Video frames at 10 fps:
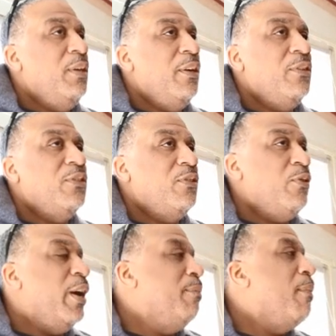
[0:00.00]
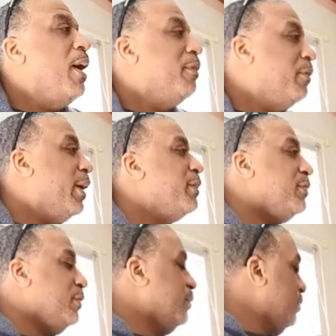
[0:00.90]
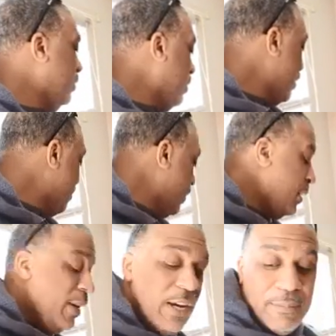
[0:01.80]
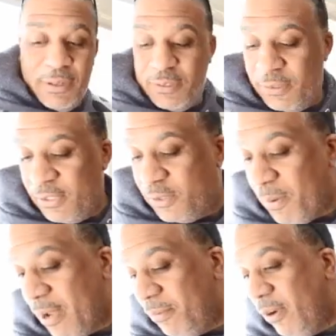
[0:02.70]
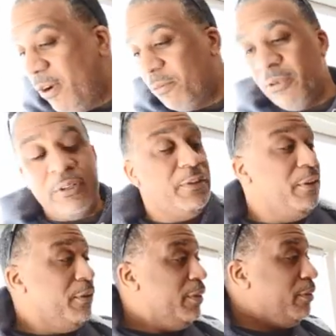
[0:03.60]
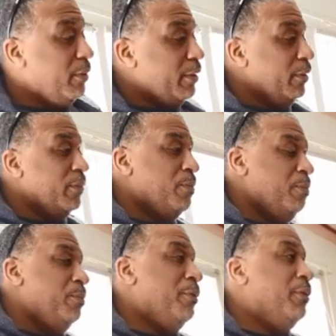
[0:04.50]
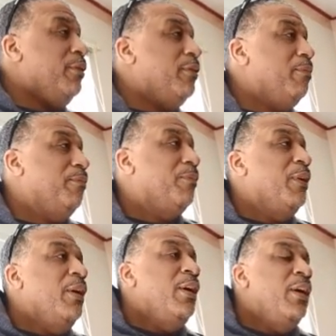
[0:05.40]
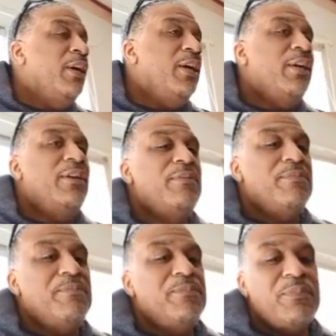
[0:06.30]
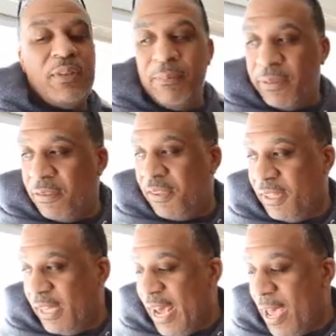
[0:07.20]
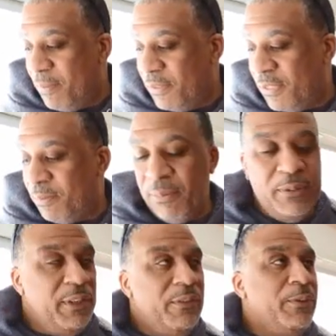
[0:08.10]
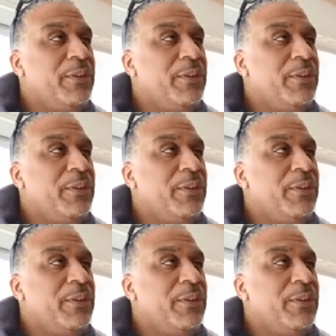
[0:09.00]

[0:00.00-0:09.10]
you know, just try and modernize it. Uh, I bet you there's probably hardwood under here that, that looks pretty good. Good, yeah. Um, but the thing that happens is people leave the